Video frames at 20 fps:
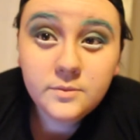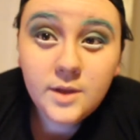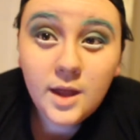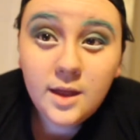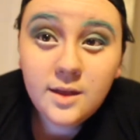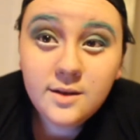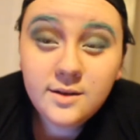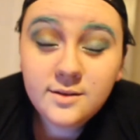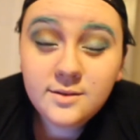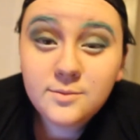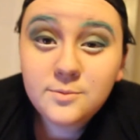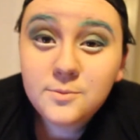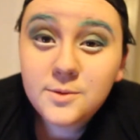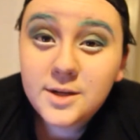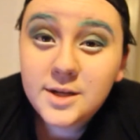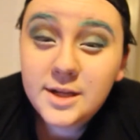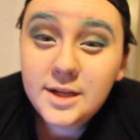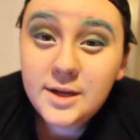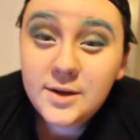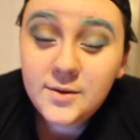That looks
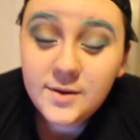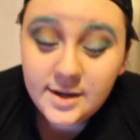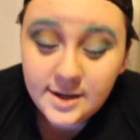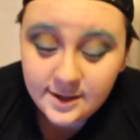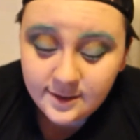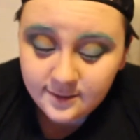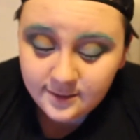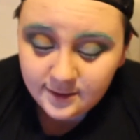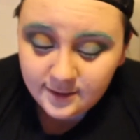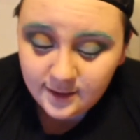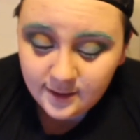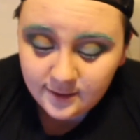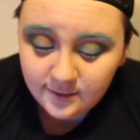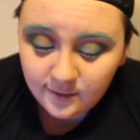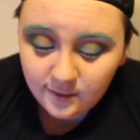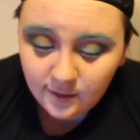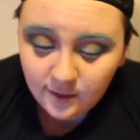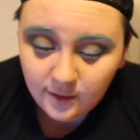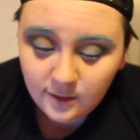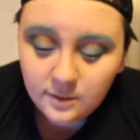really crazy,
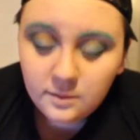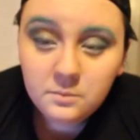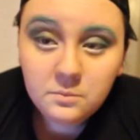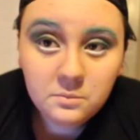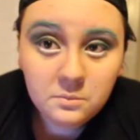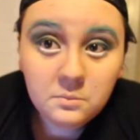doesn't it?